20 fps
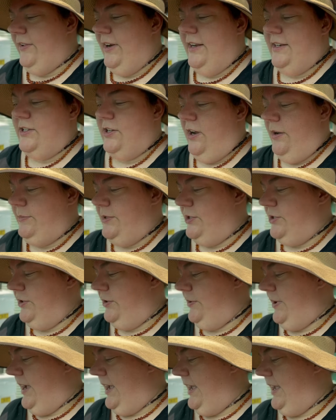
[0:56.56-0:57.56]
had time to
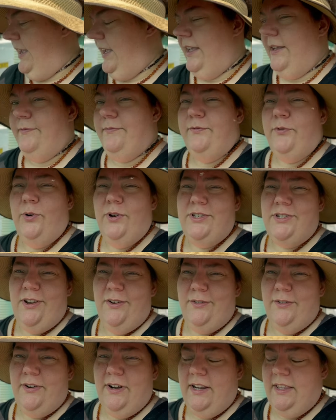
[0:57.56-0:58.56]
do a
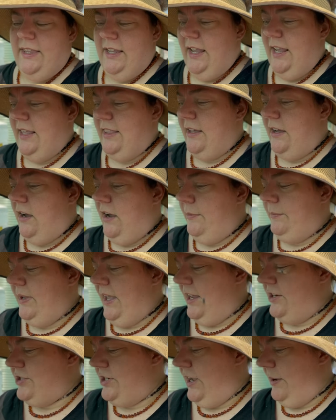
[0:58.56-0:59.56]
voiceover or anything either. I'm
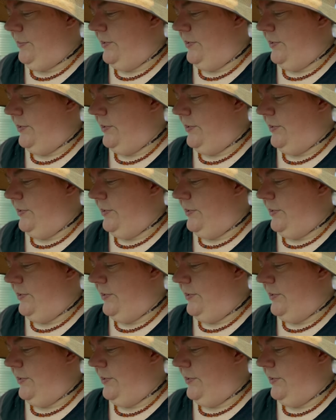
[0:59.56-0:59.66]
catching up